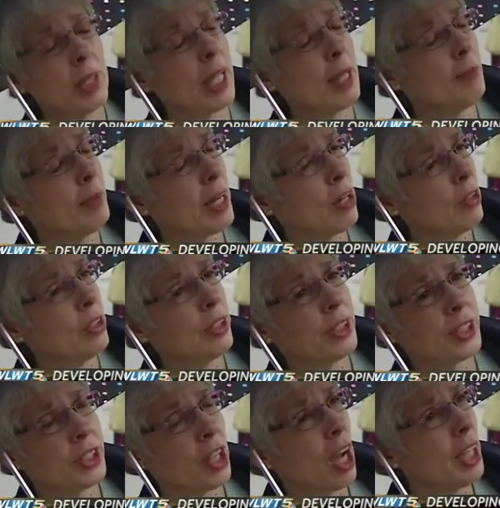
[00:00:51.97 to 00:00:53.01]
Planned Parenthood
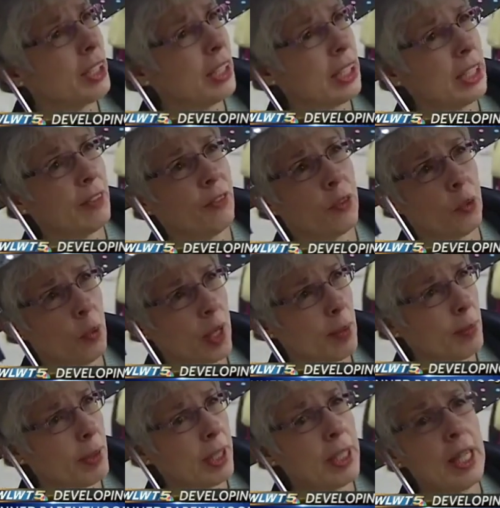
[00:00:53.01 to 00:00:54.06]
is not needed for
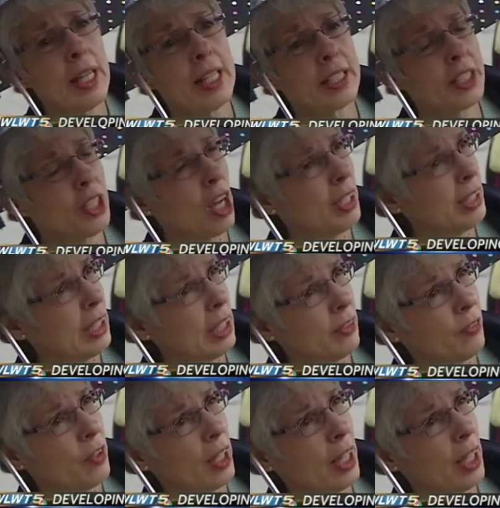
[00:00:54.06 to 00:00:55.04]
women. It's not needed